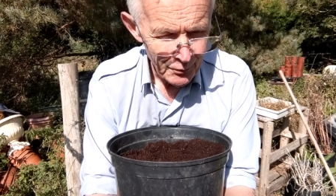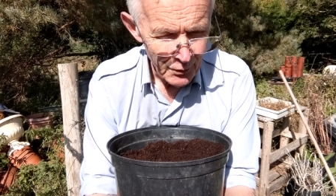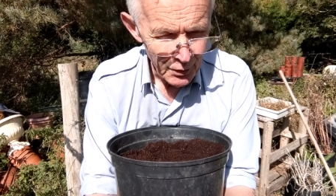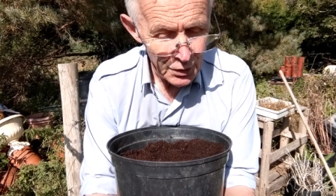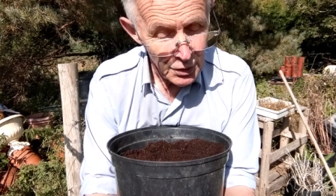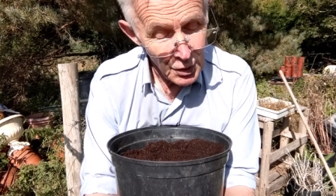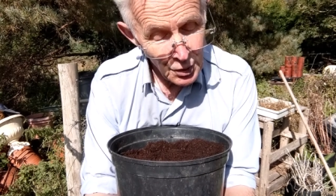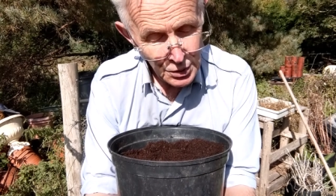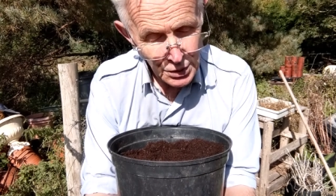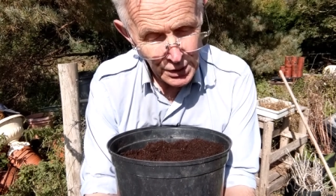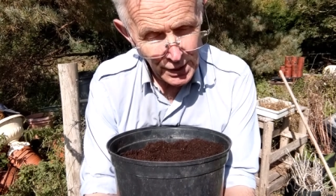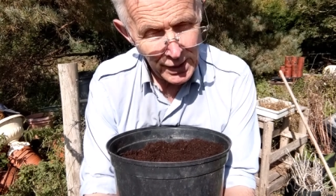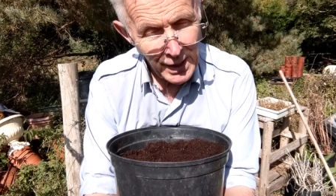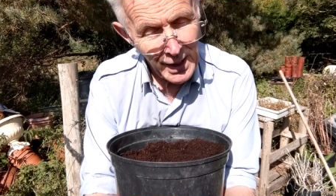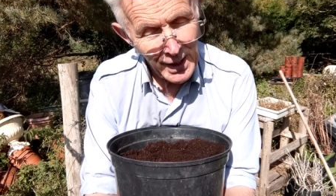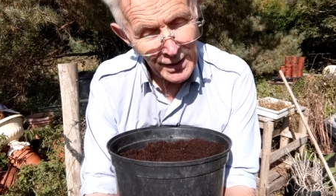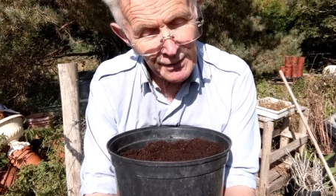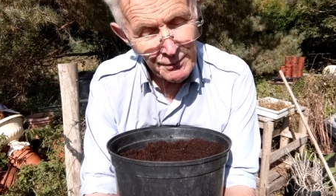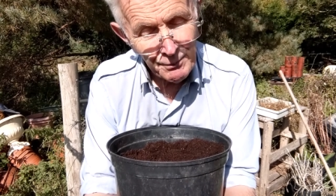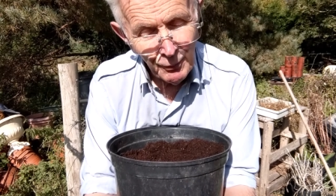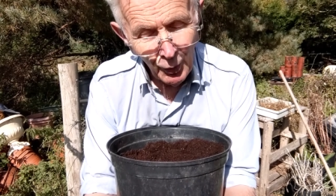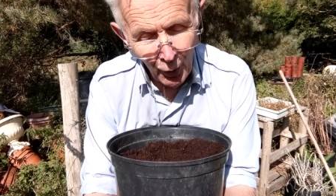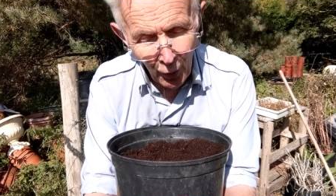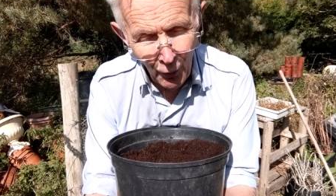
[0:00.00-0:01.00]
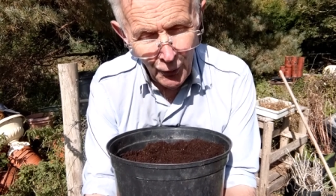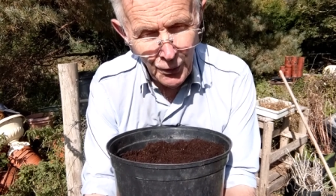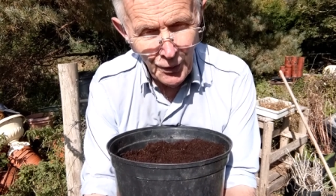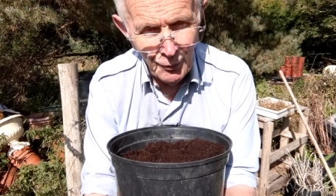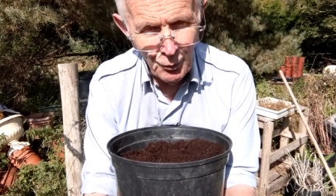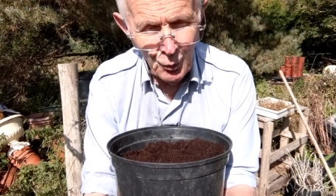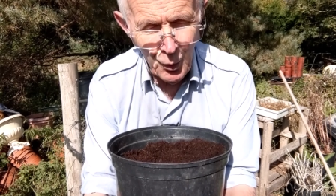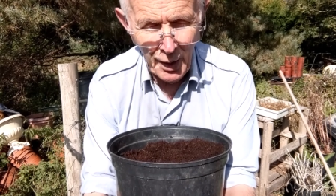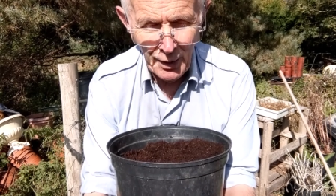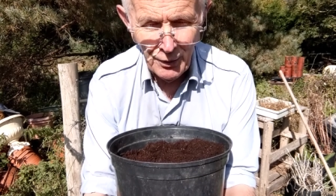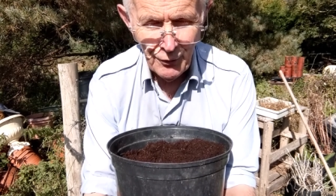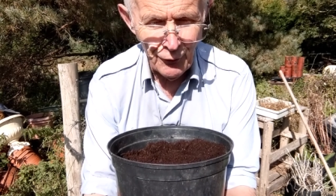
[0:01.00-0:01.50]
usually has more
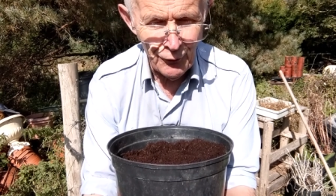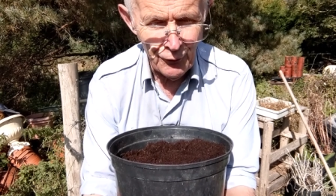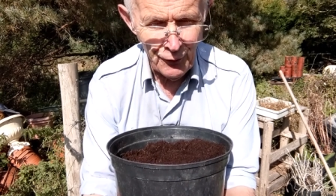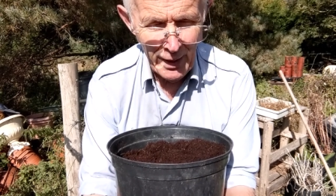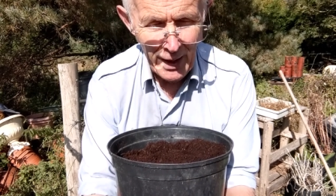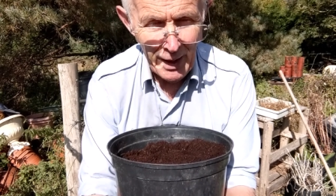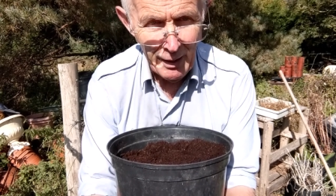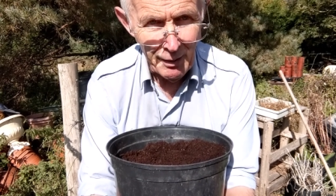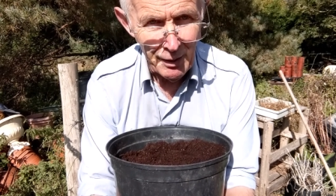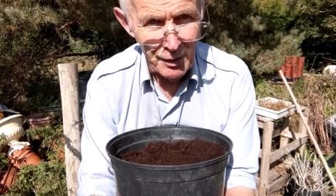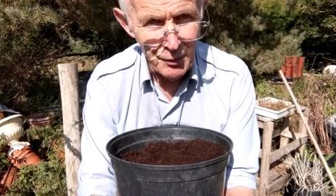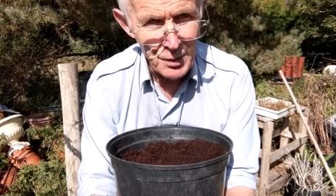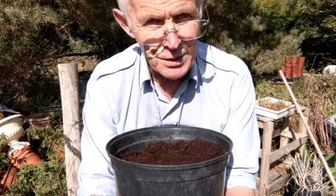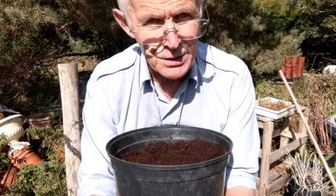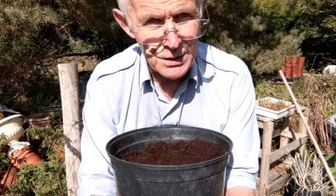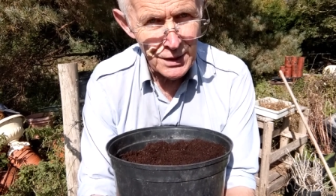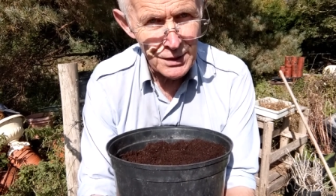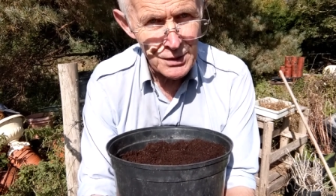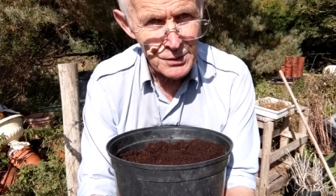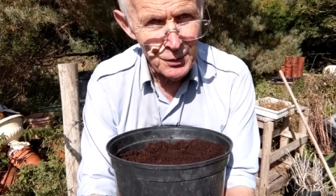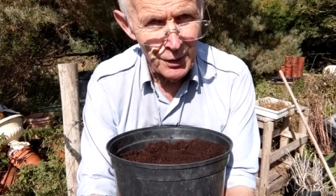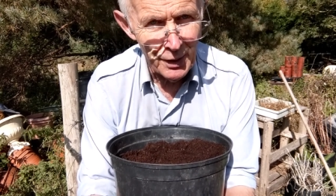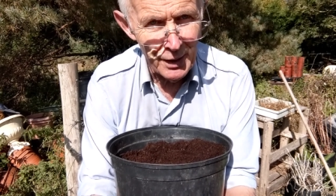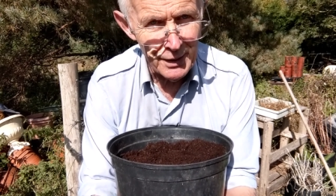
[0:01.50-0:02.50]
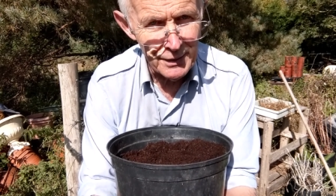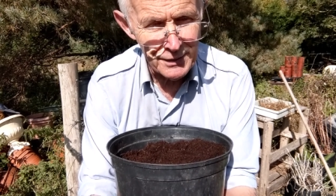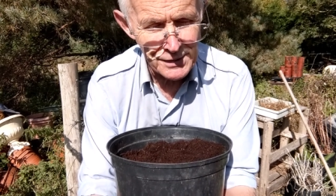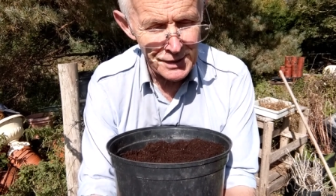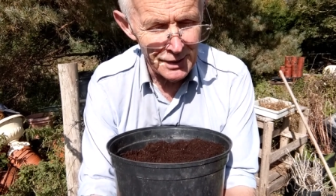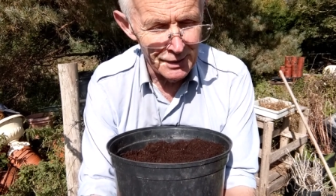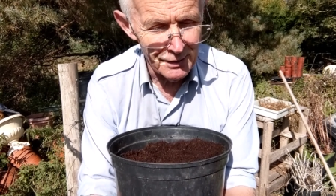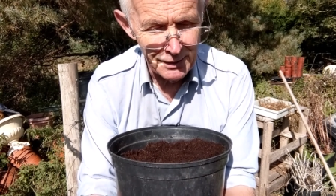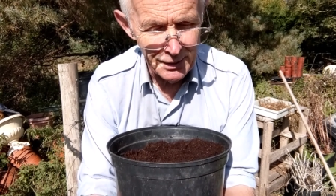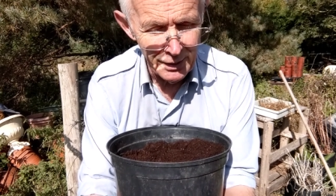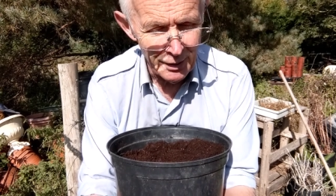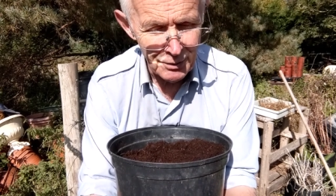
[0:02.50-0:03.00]
than one flower, which is why it's
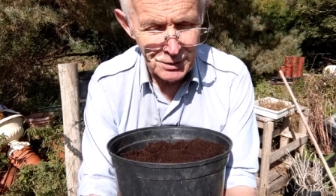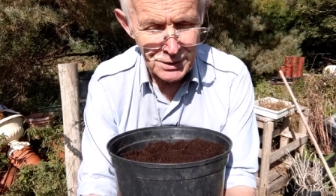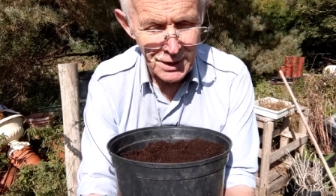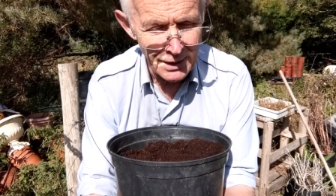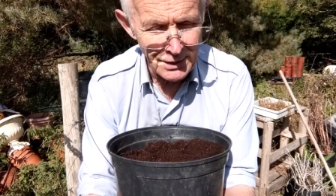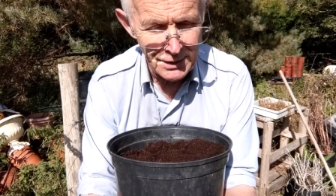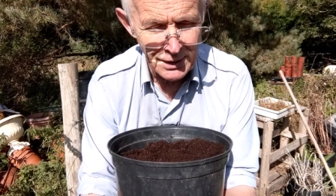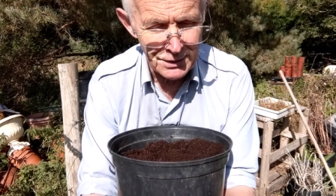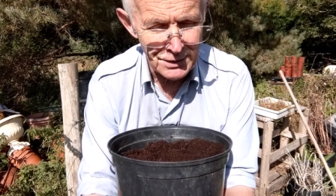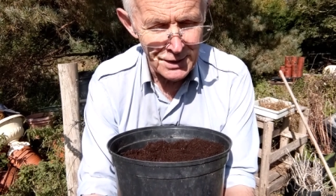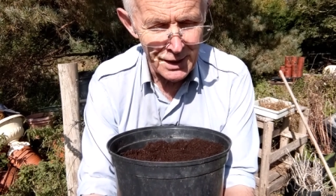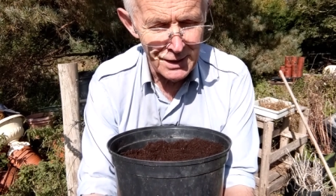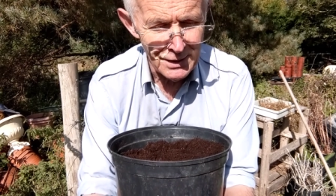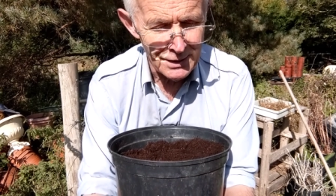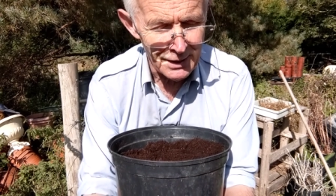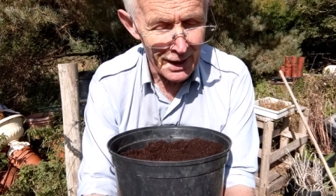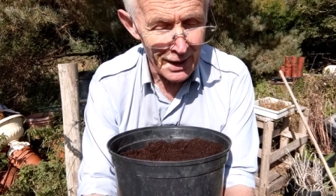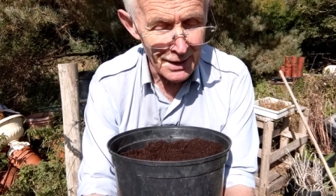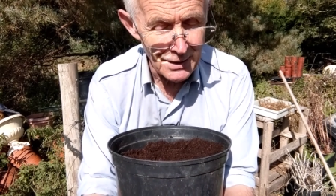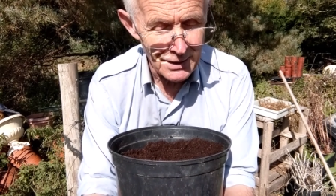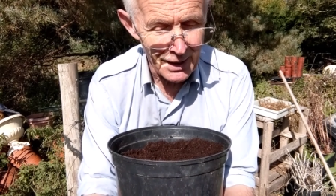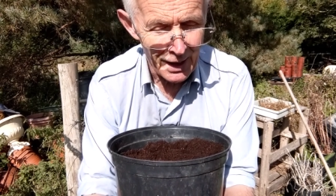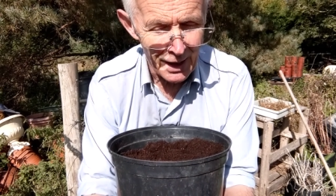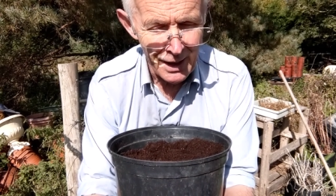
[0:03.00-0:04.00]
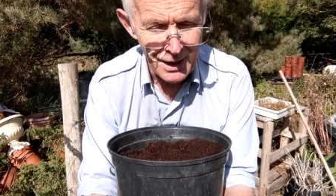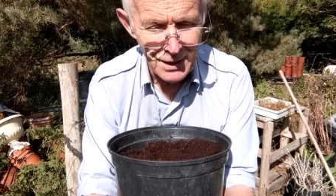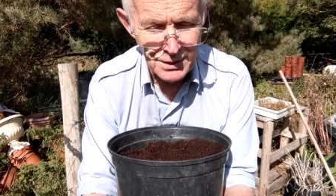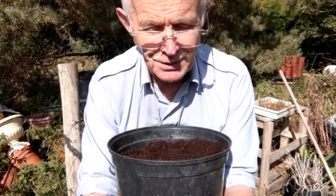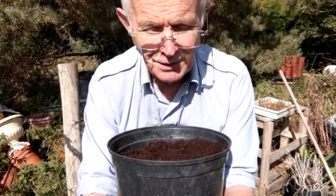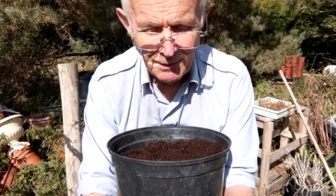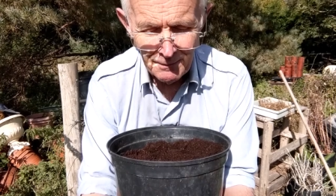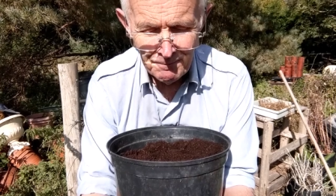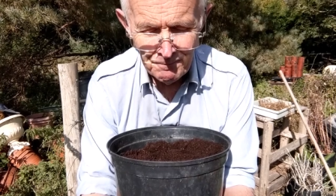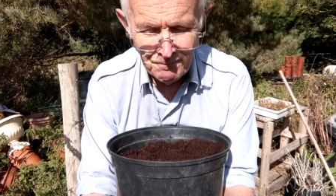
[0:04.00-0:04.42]
you know, tete-a-tete, head to head.